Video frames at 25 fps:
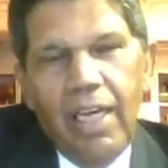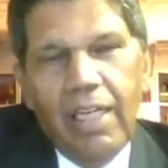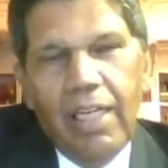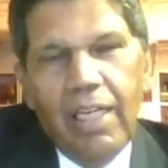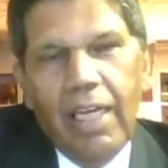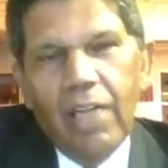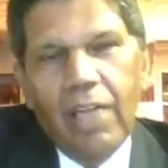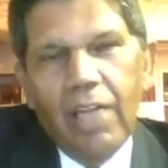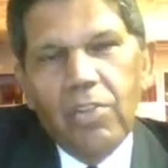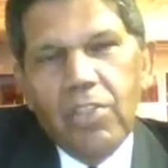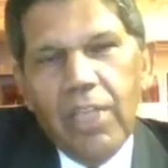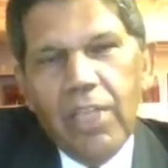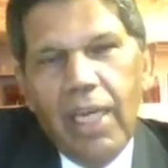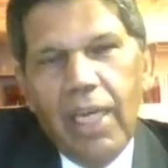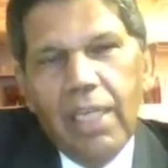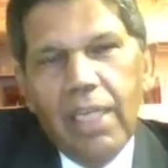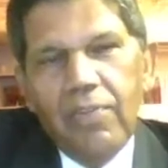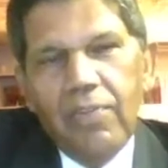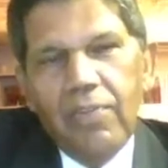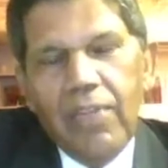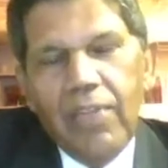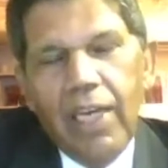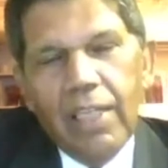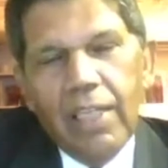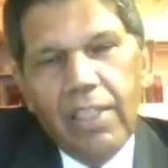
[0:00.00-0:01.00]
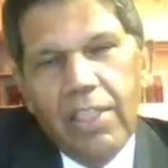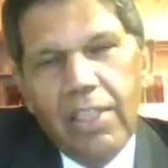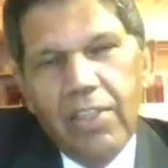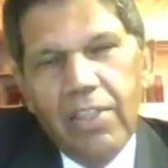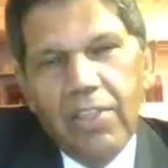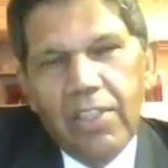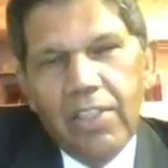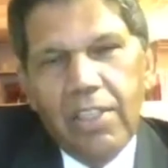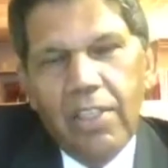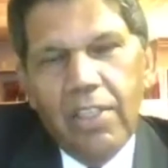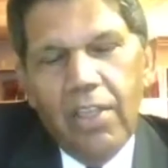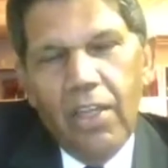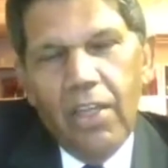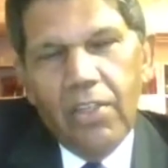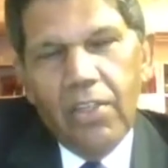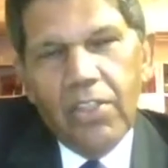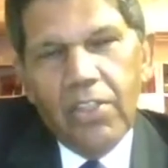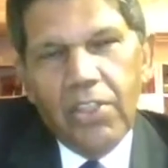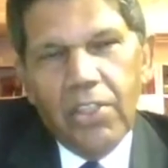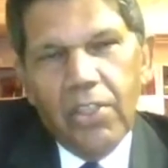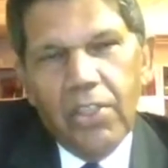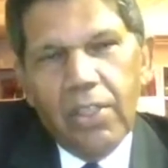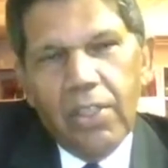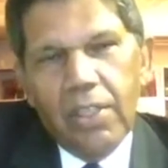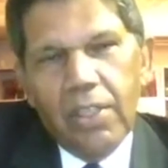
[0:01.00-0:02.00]
And outside of that, there is another
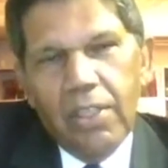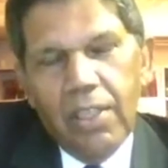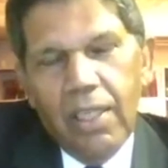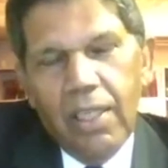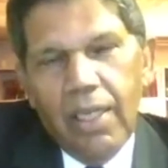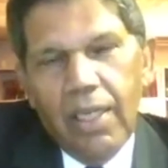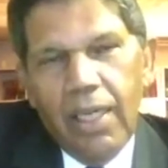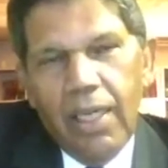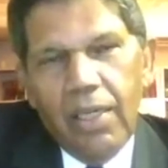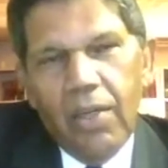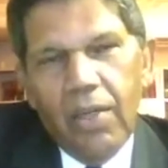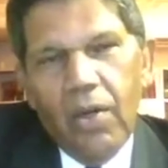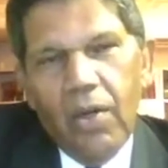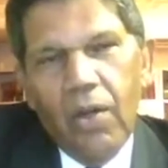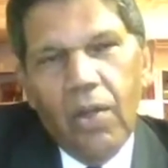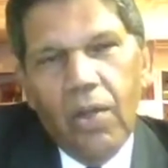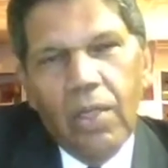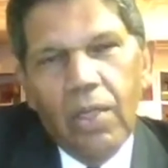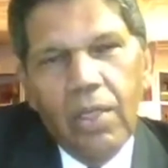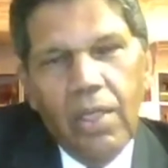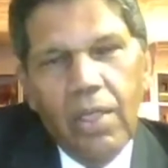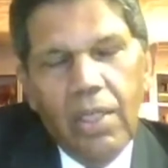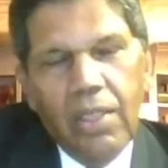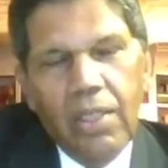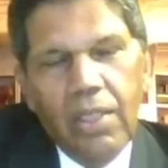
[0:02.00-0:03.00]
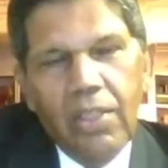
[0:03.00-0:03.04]
circle that I call